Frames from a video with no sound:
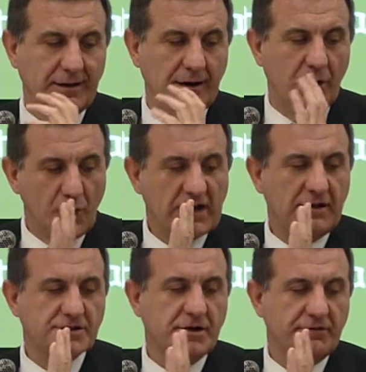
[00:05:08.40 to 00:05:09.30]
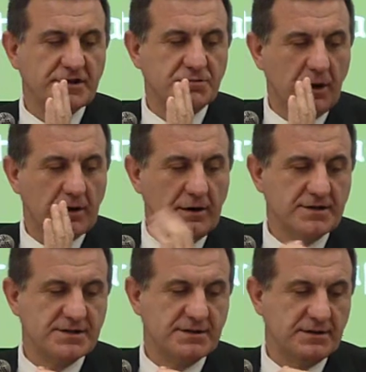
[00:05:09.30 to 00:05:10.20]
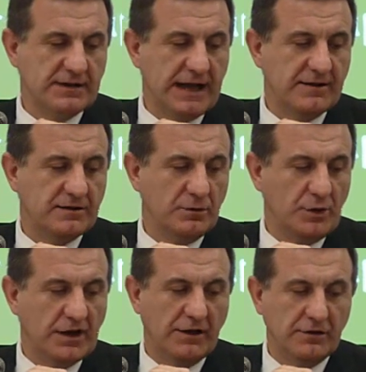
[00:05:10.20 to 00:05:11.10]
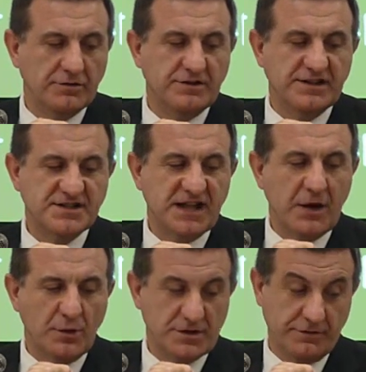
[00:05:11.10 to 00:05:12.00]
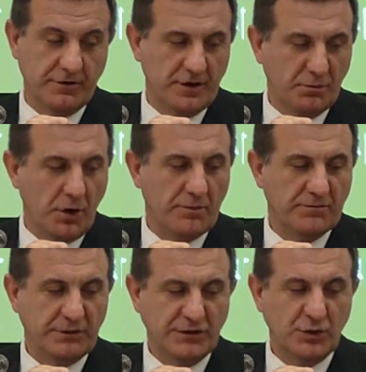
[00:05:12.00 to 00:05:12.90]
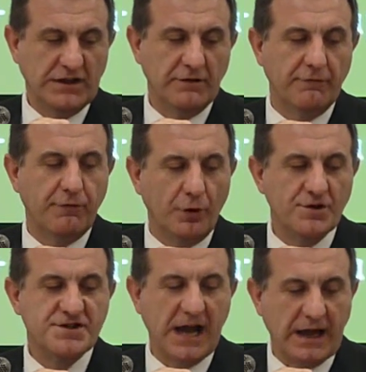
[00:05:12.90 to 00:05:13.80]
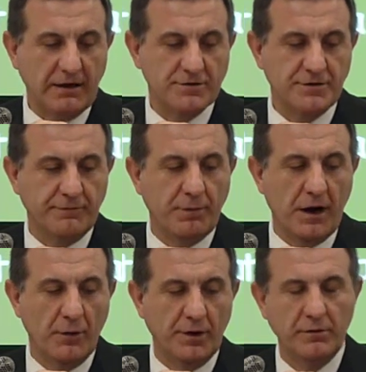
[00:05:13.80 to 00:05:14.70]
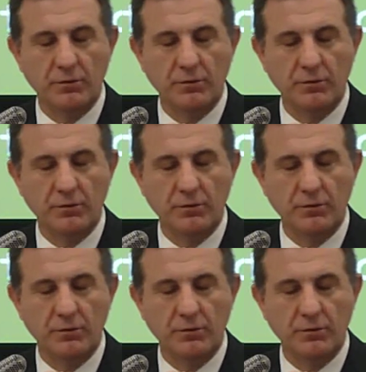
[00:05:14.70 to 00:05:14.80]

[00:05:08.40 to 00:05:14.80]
A weakness of this model is that we cannot distinguish for the moment between the four channels of power.